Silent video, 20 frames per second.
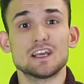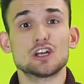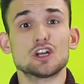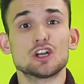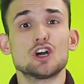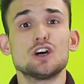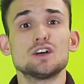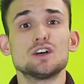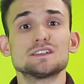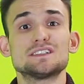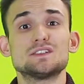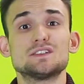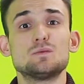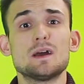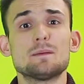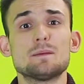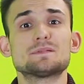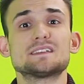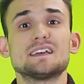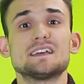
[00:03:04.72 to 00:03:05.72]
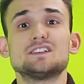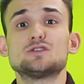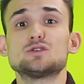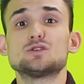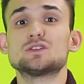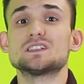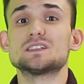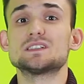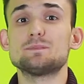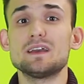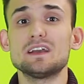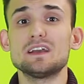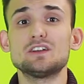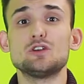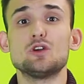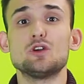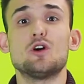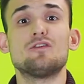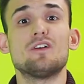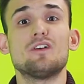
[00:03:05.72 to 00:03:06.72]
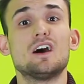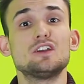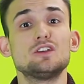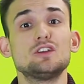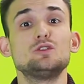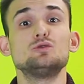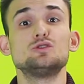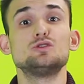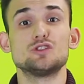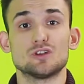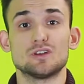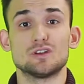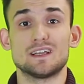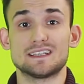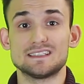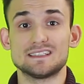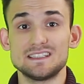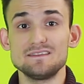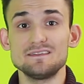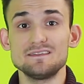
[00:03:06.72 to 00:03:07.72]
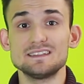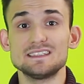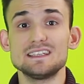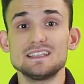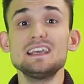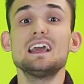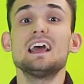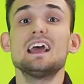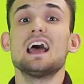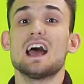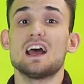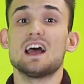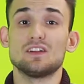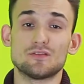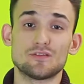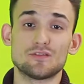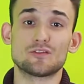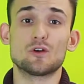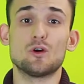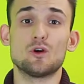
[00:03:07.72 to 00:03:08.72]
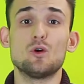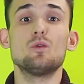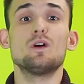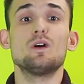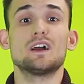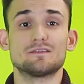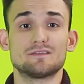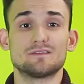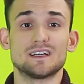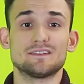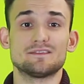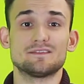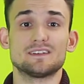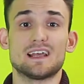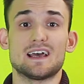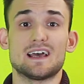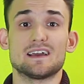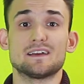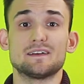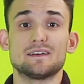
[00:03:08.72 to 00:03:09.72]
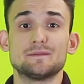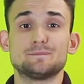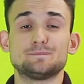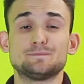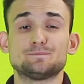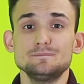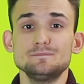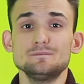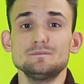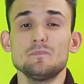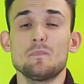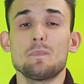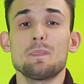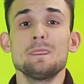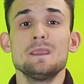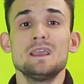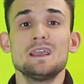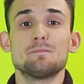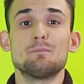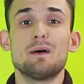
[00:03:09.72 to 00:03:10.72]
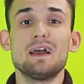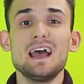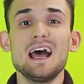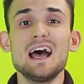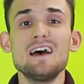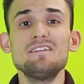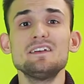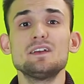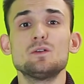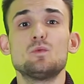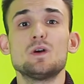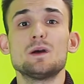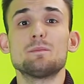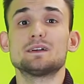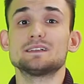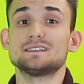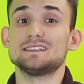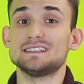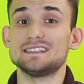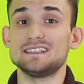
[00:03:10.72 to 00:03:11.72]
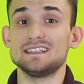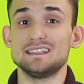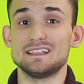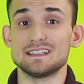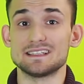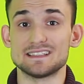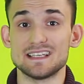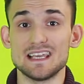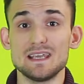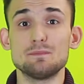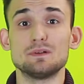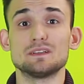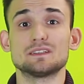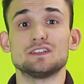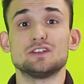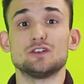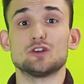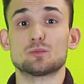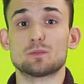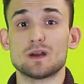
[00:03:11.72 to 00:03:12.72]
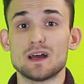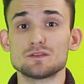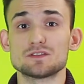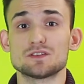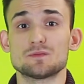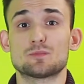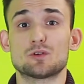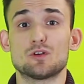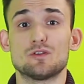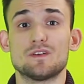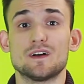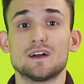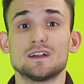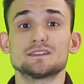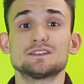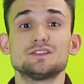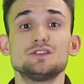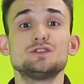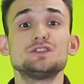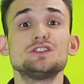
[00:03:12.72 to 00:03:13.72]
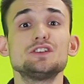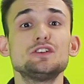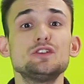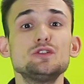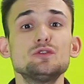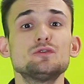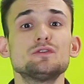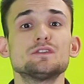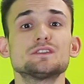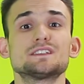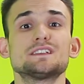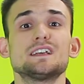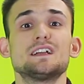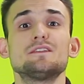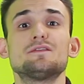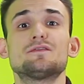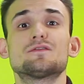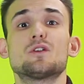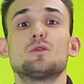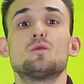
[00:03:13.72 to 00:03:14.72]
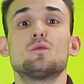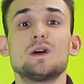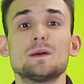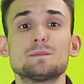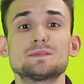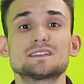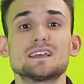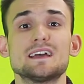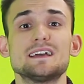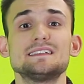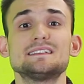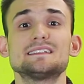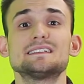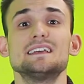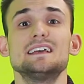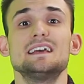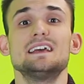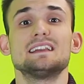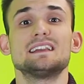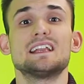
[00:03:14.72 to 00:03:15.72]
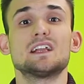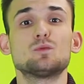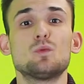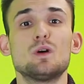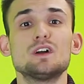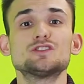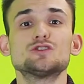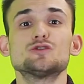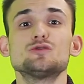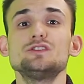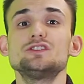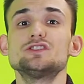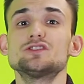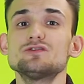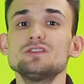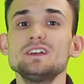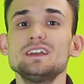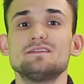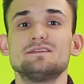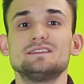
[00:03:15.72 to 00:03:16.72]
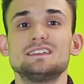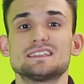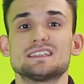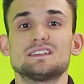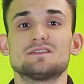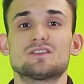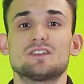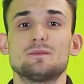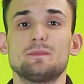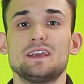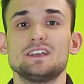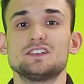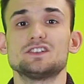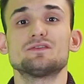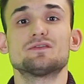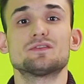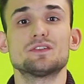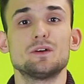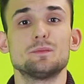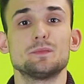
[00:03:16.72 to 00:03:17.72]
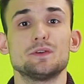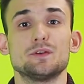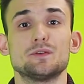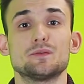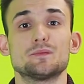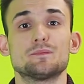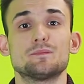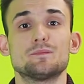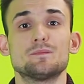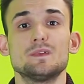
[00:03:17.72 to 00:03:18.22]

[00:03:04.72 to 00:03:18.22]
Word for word: can cause the website to suspect you of unusual activity and throw a red flag. By having WebRTC disabled in your browser profiles, you secure yourself from websites that want to retrieve this information from you.